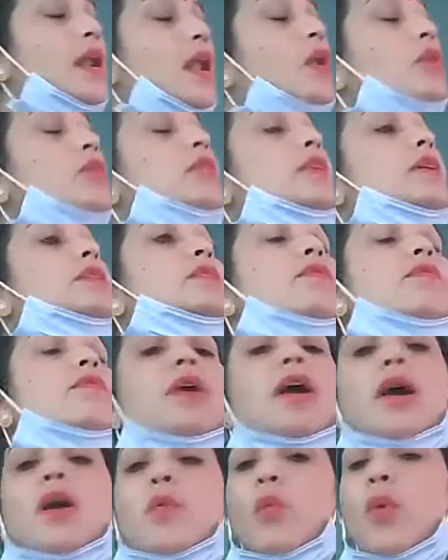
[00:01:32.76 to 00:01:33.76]
Now this
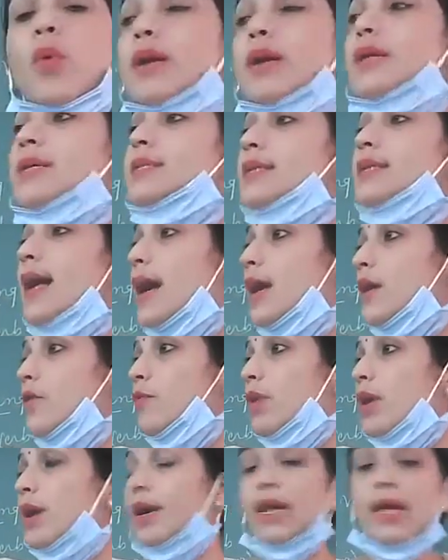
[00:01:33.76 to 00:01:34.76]
word, what is that
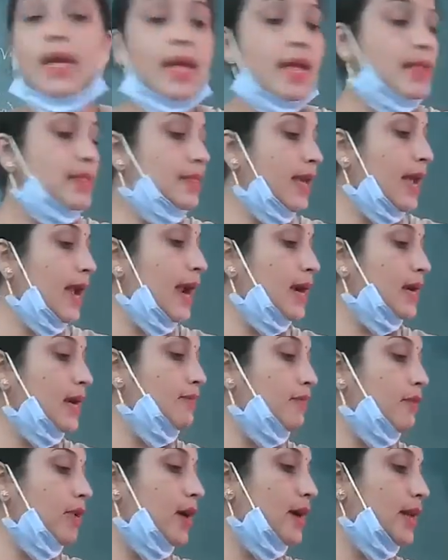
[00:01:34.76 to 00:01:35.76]
word?
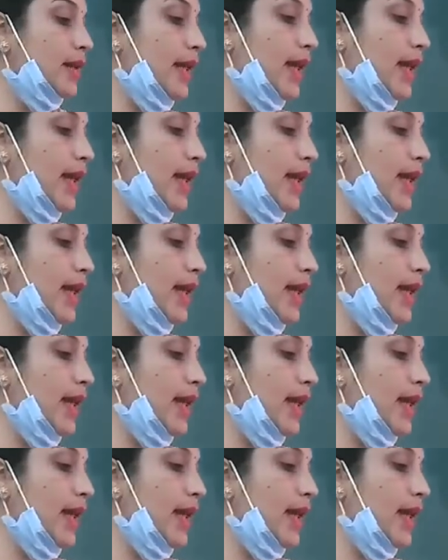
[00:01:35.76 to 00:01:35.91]
That word